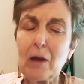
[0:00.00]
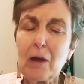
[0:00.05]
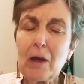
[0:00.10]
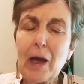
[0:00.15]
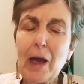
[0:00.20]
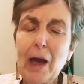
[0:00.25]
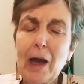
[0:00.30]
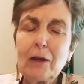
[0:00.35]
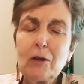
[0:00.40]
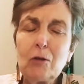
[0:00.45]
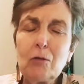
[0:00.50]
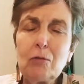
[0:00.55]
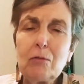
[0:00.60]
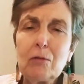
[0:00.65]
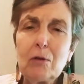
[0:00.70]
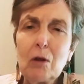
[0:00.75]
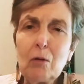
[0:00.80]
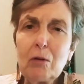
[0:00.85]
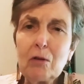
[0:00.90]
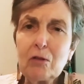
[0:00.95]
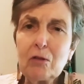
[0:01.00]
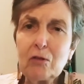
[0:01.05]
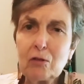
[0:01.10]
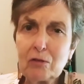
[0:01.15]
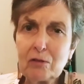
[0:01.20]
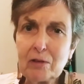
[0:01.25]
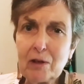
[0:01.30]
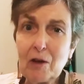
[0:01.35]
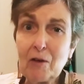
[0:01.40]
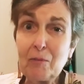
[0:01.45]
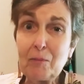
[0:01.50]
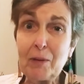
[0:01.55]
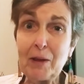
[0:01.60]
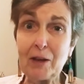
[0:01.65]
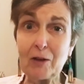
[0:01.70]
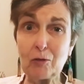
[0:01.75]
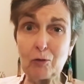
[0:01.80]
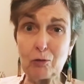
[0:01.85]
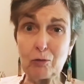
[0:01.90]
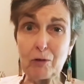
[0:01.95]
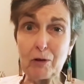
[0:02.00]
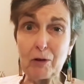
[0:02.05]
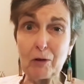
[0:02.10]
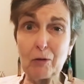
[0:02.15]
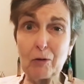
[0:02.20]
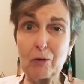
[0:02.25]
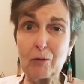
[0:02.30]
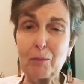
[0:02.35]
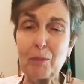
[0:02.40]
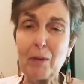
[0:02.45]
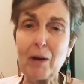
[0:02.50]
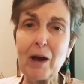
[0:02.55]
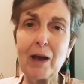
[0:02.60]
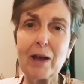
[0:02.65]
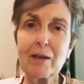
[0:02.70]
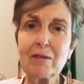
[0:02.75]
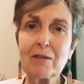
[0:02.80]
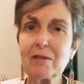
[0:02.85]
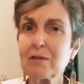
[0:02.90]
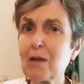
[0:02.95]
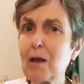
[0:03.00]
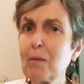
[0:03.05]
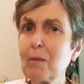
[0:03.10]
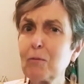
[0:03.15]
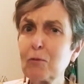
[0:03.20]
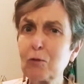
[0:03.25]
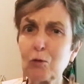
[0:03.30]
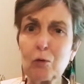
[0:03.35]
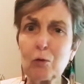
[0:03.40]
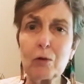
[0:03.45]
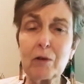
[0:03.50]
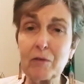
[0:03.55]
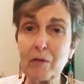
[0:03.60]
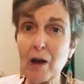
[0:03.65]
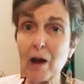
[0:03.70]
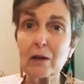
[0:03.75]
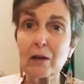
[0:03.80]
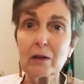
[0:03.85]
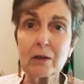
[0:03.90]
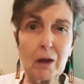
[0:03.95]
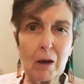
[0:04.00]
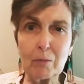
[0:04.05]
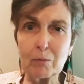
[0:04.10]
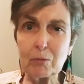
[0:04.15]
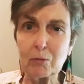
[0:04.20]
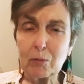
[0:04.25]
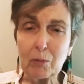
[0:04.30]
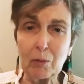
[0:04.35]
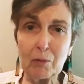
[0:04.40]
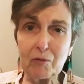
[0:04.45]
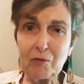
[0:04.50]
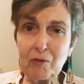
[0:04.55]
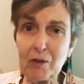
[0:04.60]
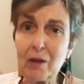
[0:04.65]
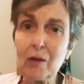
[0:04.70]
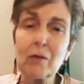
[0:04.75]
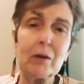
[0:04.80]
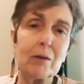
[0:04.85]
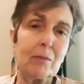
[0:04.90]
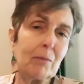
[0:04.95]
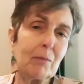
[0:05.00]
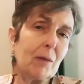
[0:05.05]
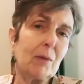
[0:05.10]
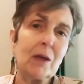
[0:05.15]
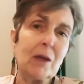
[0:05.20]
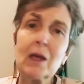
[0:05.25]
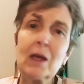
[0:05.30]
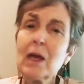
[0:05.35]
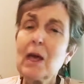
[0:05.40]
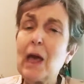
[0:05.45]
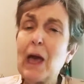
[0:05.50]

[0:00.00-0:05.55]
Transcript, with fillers: and you notice yourself being triggered by some sort of uncomfortable feeling, maybe